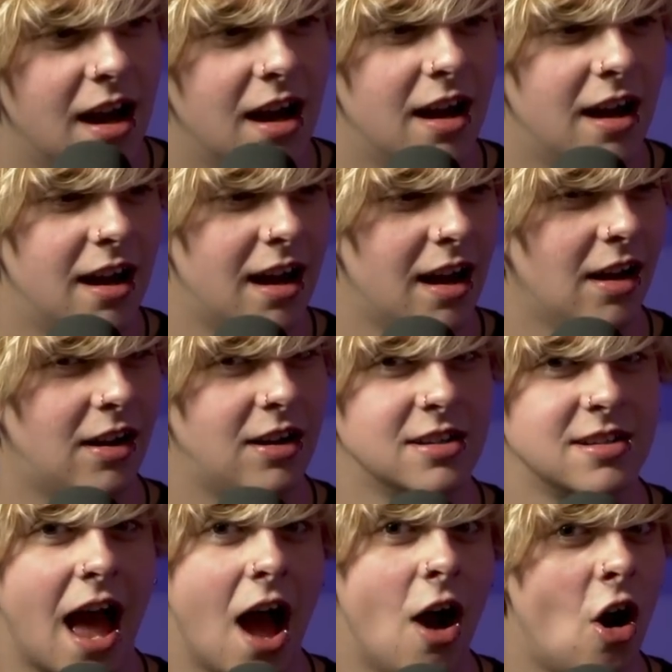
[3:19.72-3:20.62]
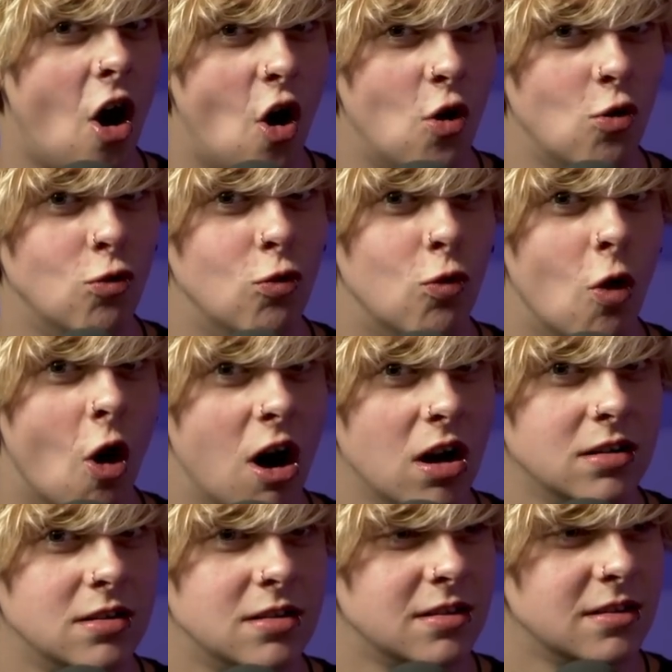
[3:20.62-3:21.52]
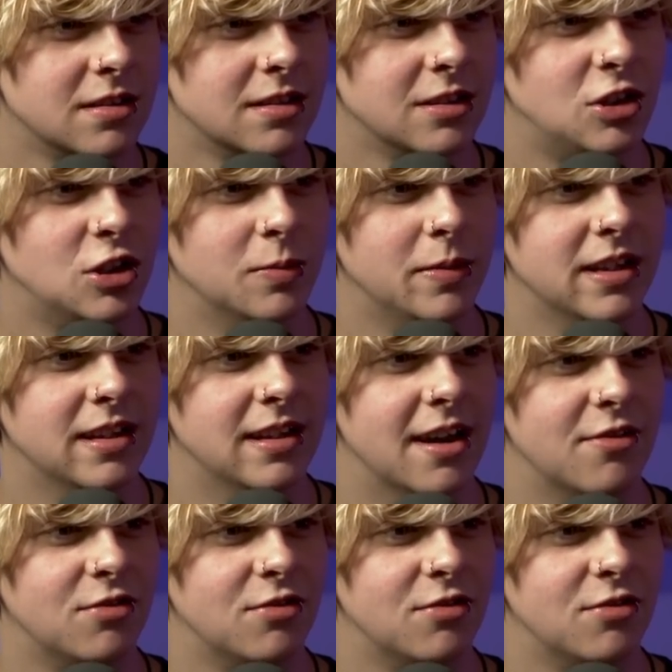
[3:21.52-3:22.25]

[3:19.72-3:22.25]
uh, because uh, alcohol rocks should be the